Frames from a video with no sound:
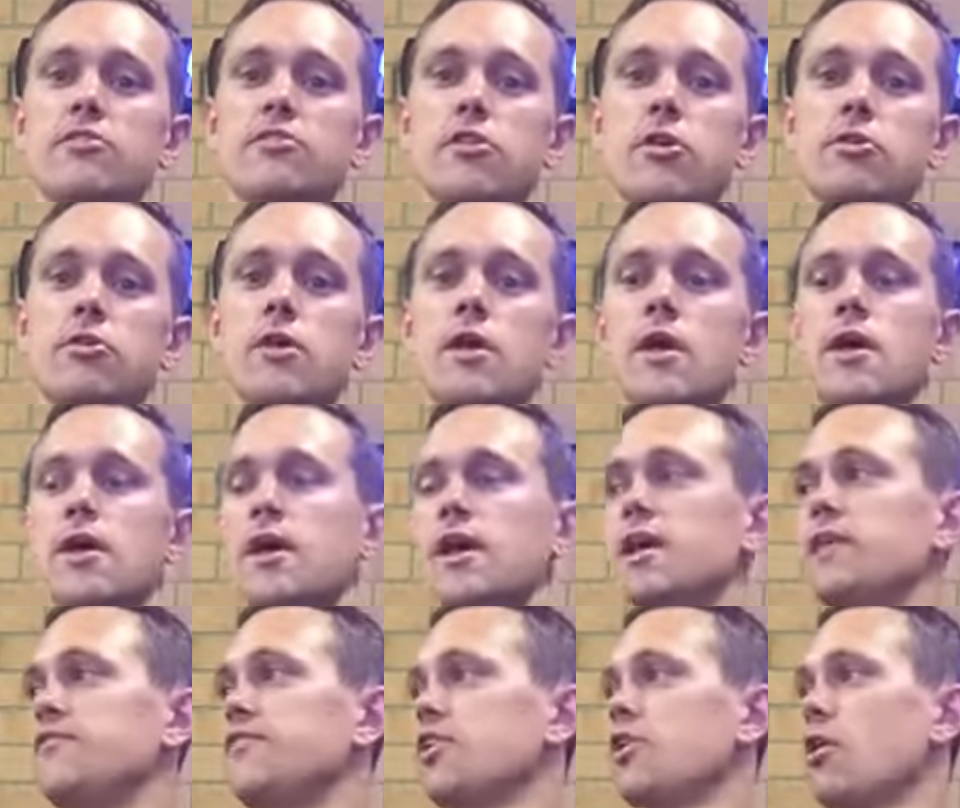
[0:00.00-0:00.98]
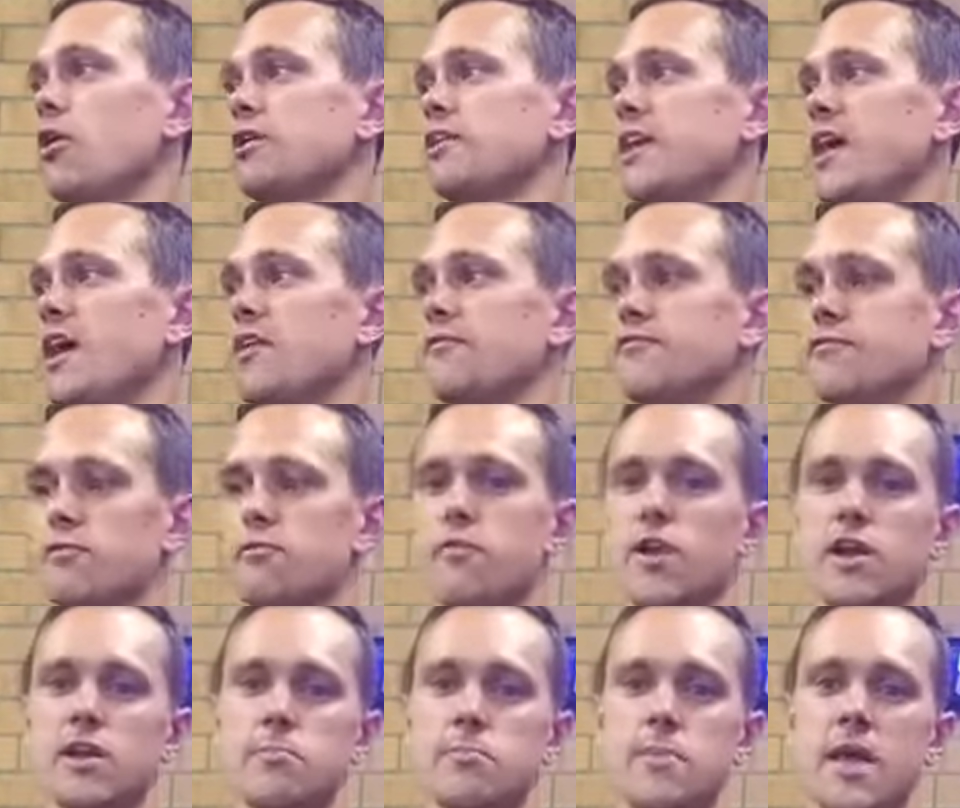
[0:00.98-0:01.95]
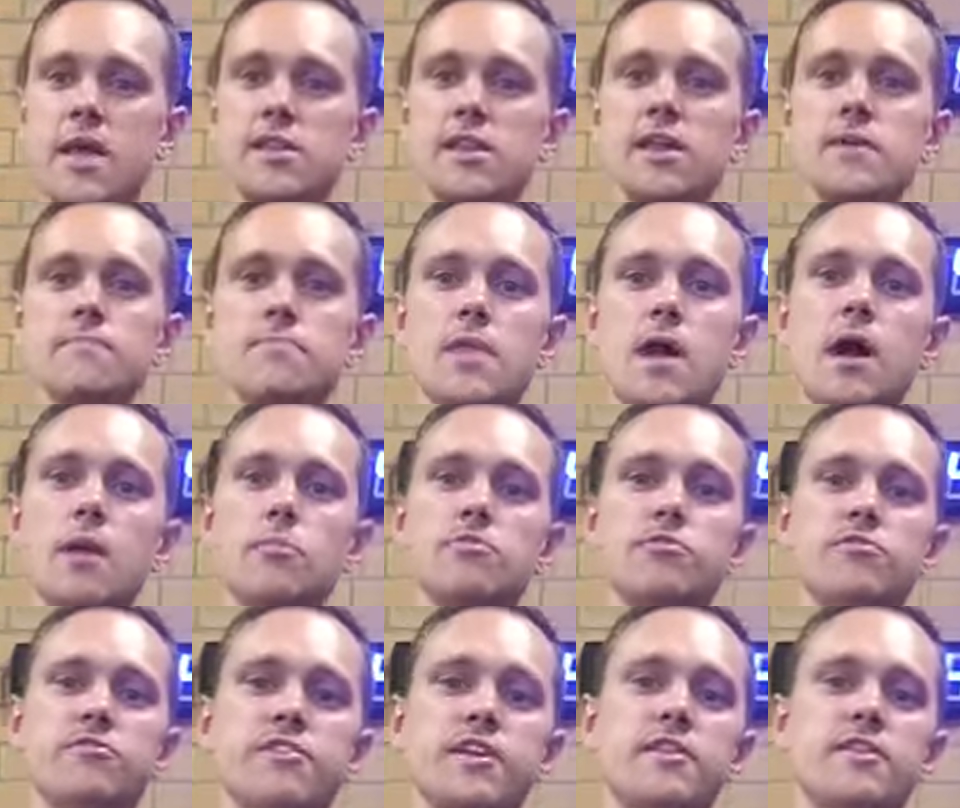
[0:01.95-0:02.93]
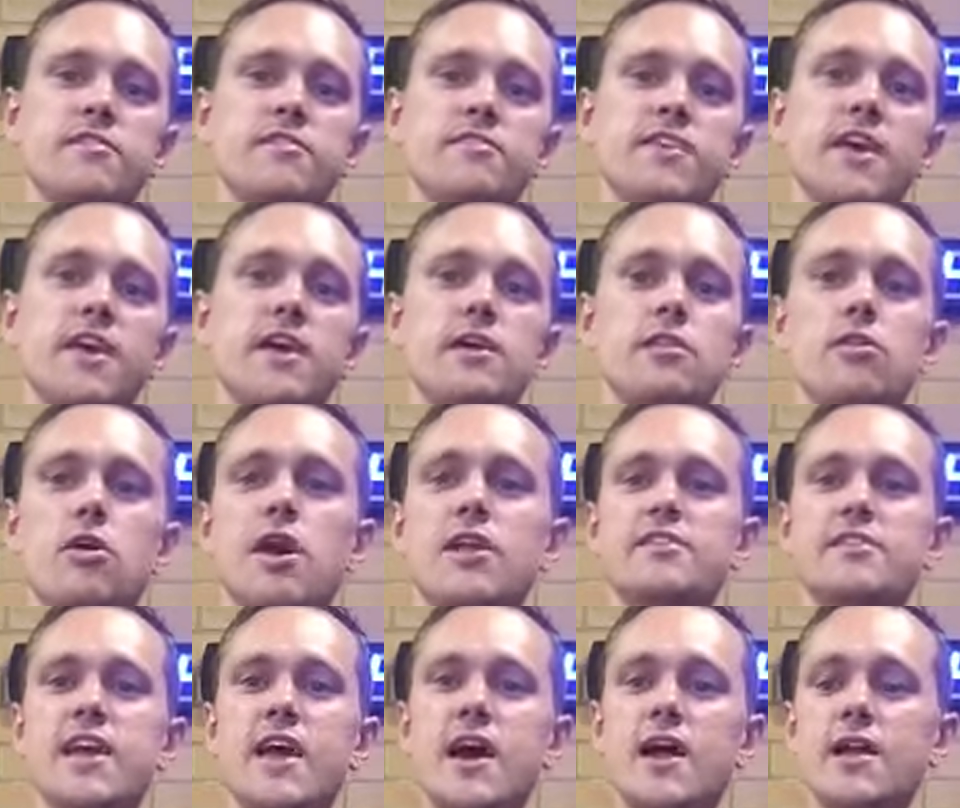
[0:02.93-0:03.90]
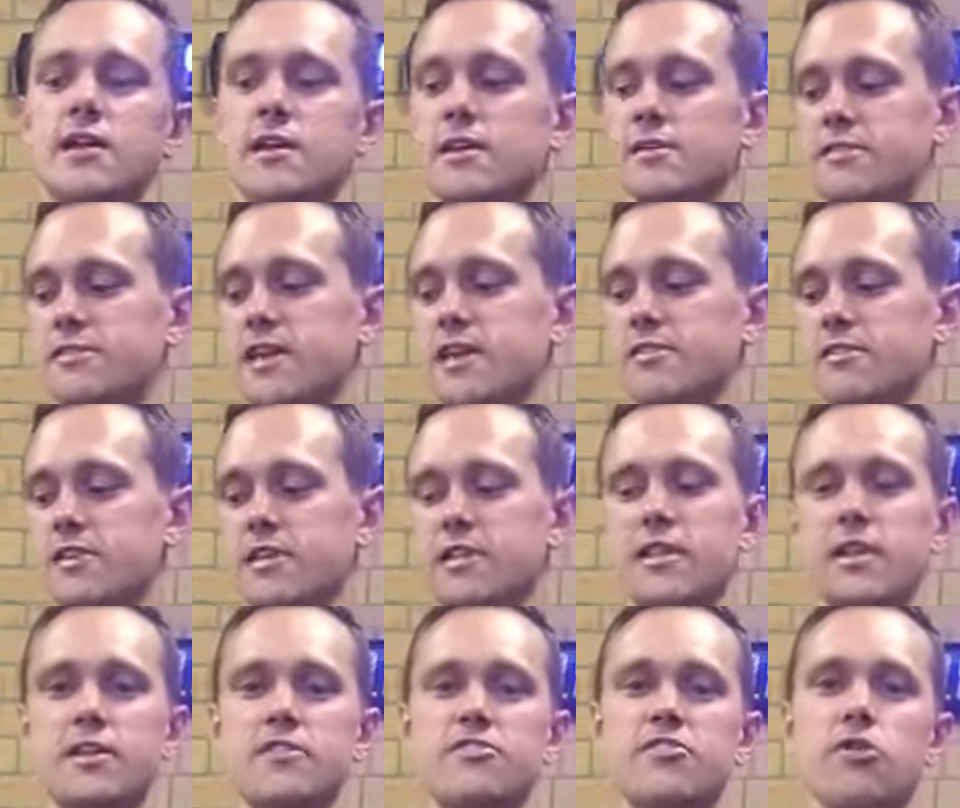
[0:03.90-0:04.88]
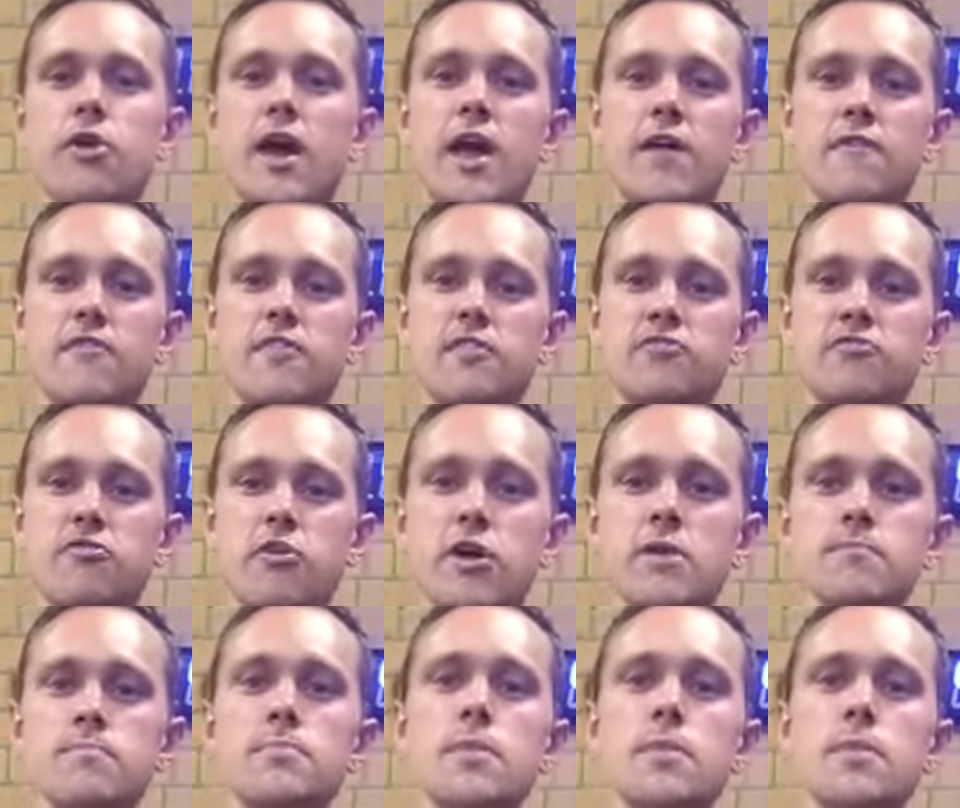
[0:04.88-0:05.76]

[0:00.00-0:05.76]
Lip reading: So if you're going down for a run at Manly, you'll see the second line down, it says that it's your effort stream.